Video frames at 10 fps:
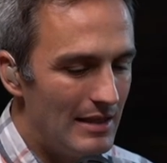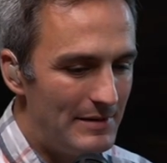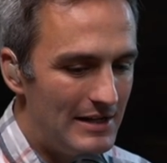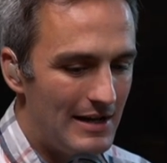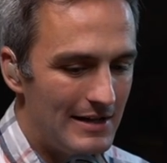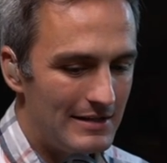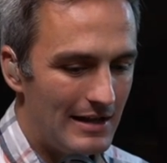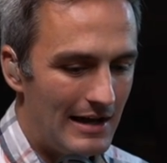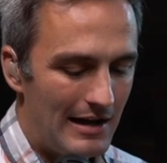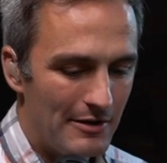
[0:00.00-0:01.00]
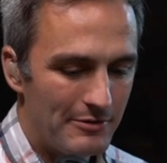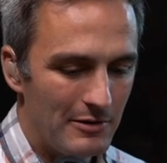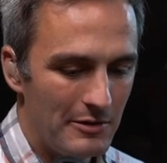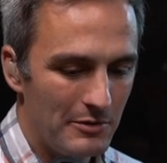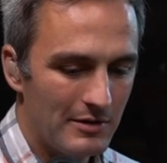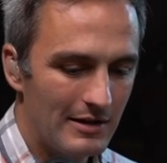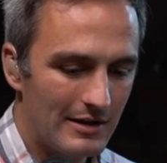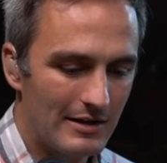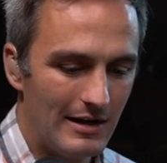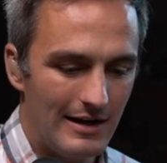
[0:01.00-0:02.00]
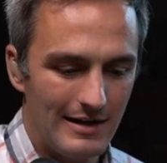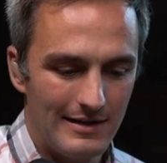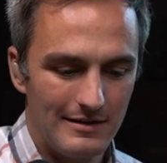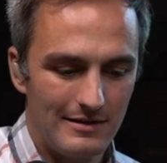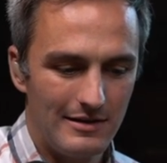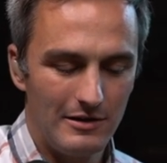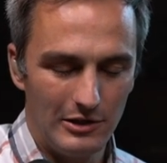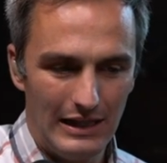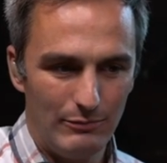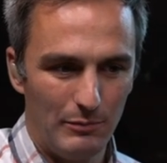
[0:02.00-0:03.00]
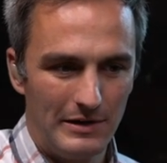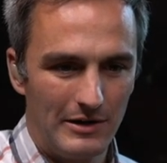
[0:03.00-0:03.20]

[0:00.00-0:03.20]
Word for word: me uh, i'll throw a little uh, you, you, labeled me